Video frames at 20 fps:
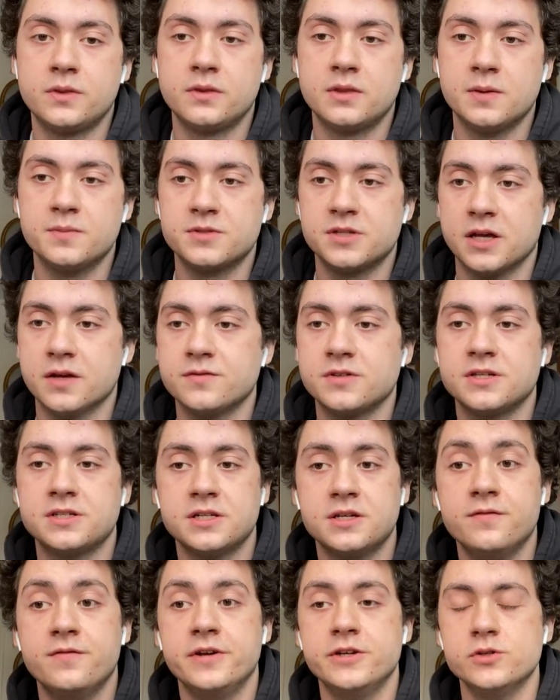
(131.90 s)
themselves as
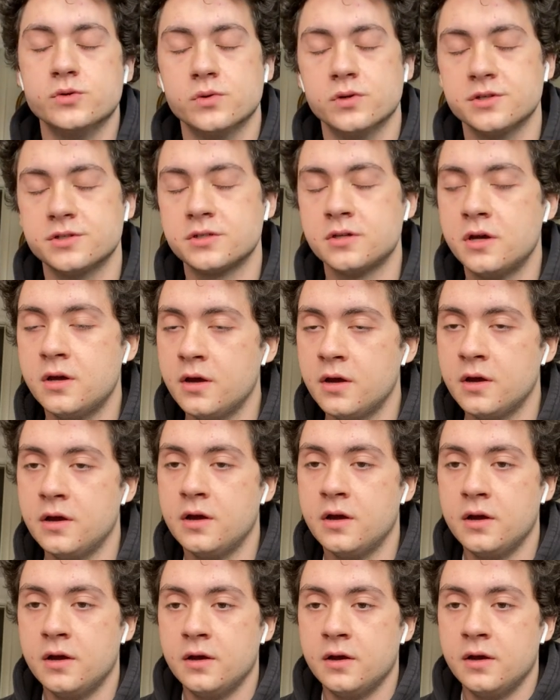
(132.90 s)
individuals.
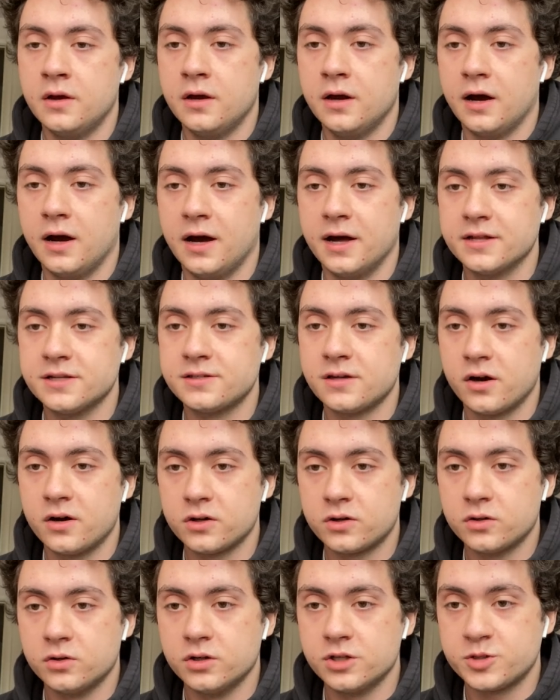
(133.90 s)
This
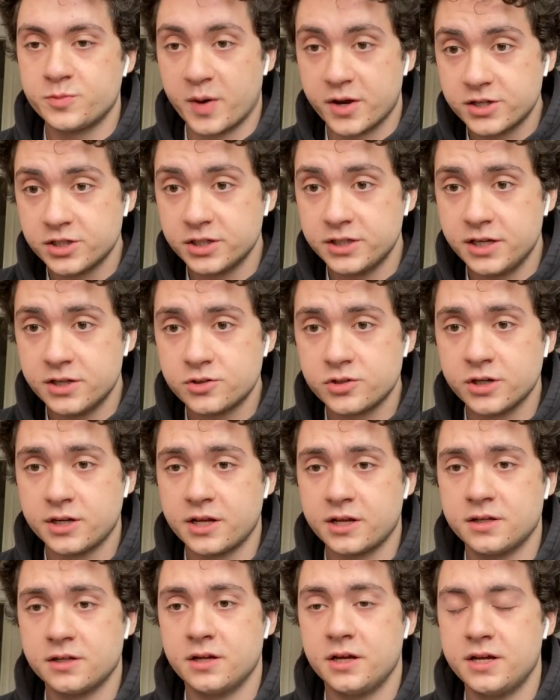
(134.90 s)
article especially
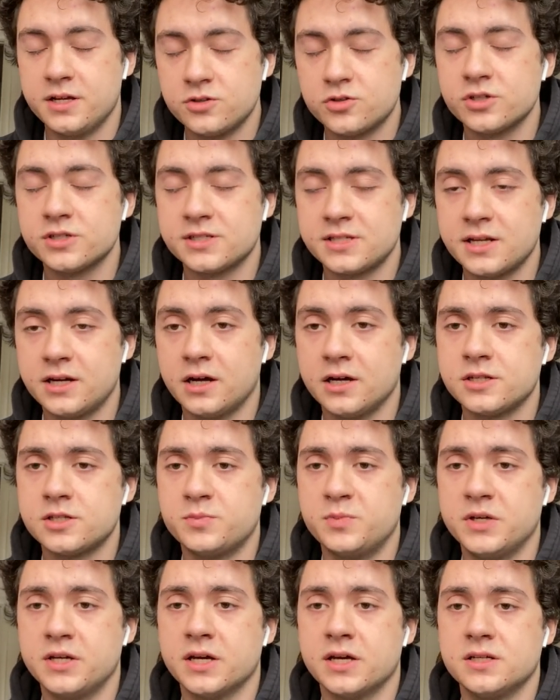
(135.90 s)
interested us
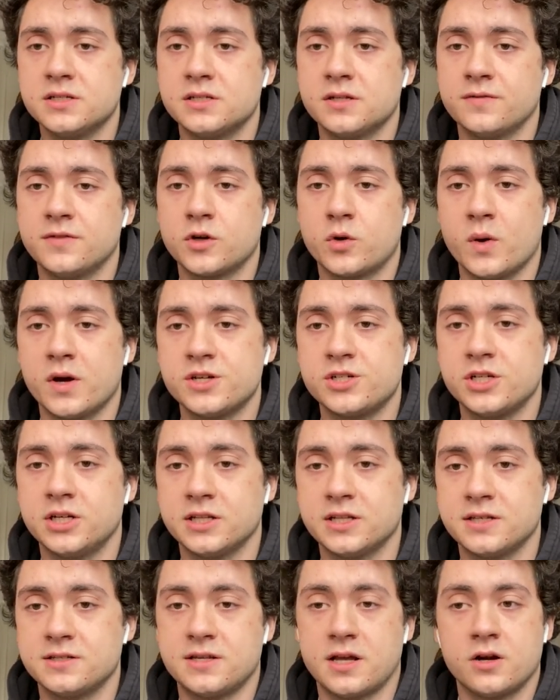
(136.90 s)
because of the question at
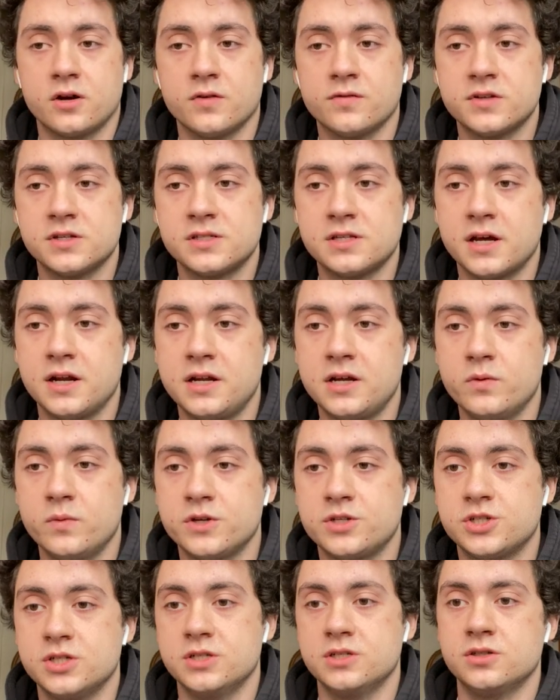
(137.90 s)
the center of the study,
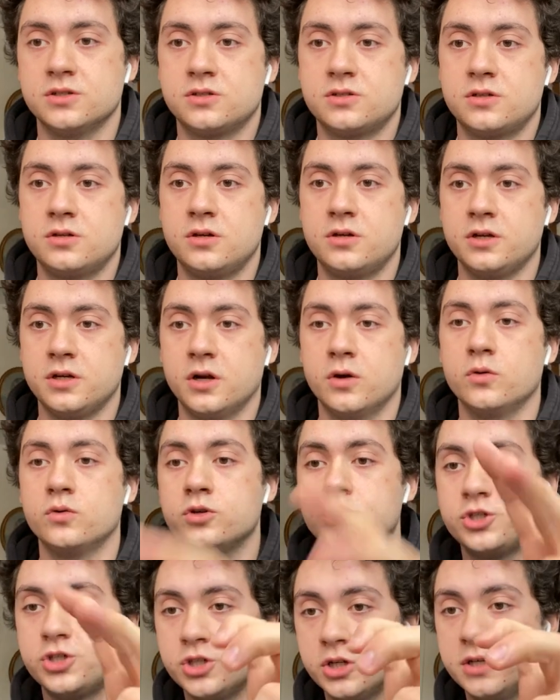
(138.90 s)
which is,
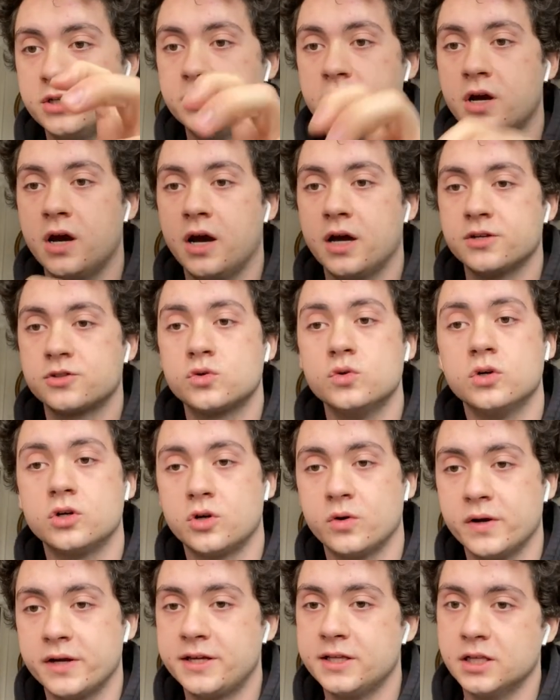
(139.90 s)
should school
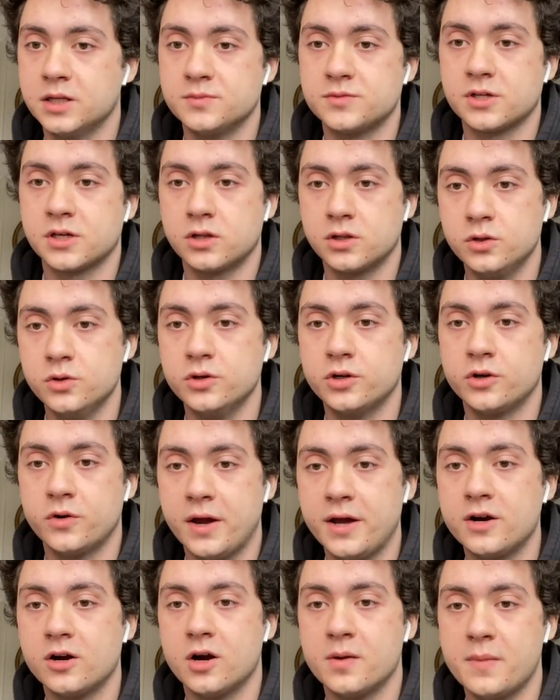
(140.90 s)
curriculums include a
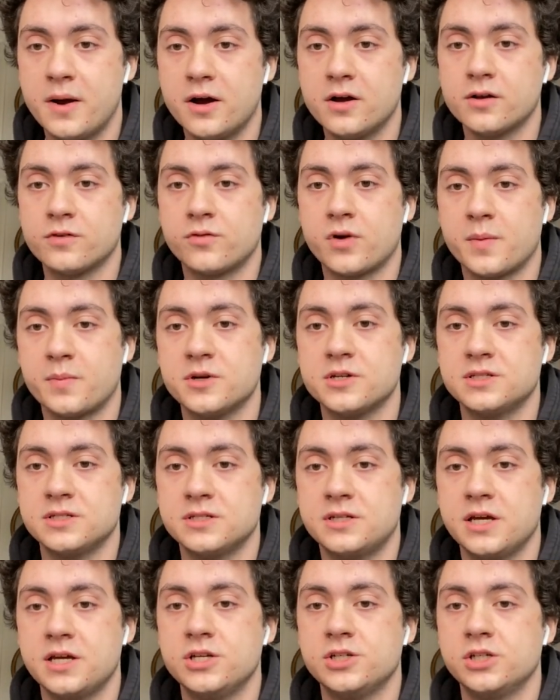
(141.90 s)
greater amount of
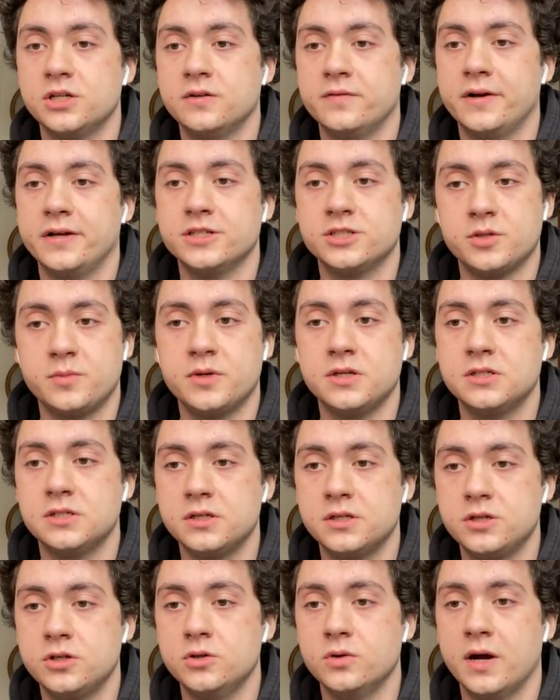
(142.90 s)
representation of
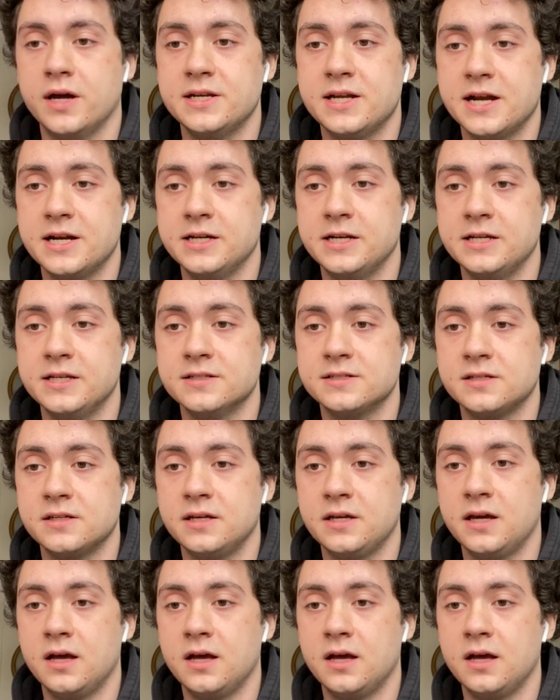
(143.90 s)
LGBTQ identities?